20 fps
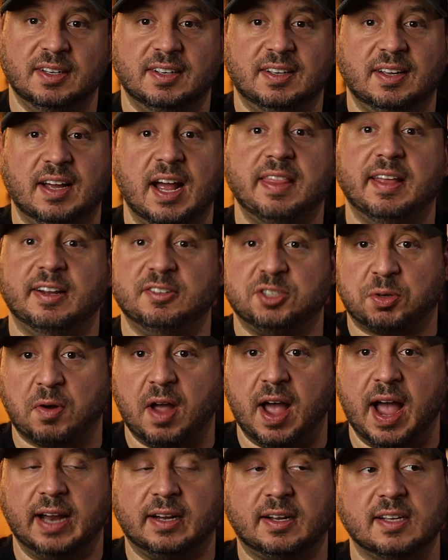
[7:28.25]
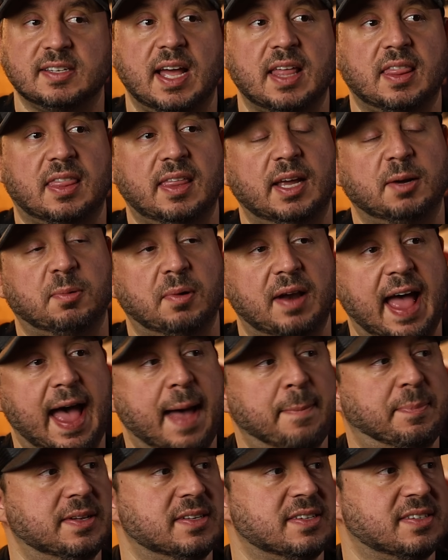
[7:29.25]
Yeah. And then try it. Because I think what
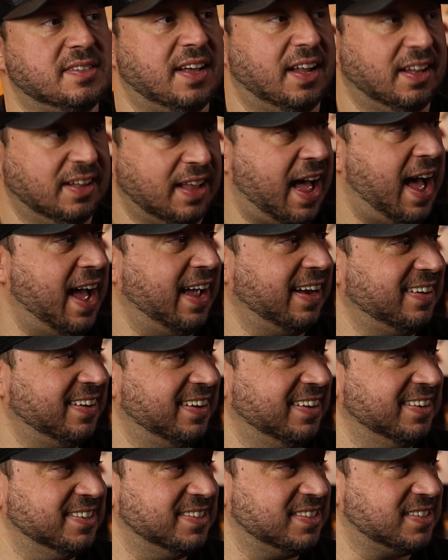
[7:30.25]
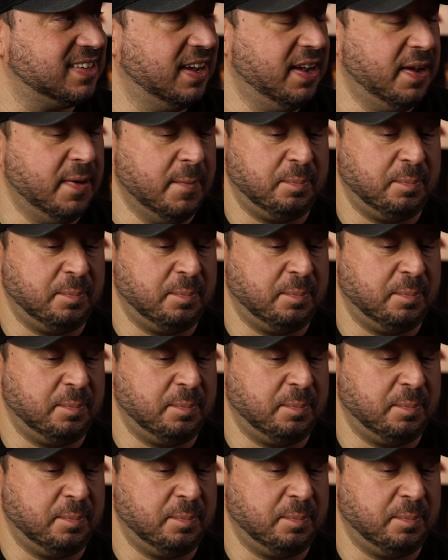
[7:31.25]
happens a lot is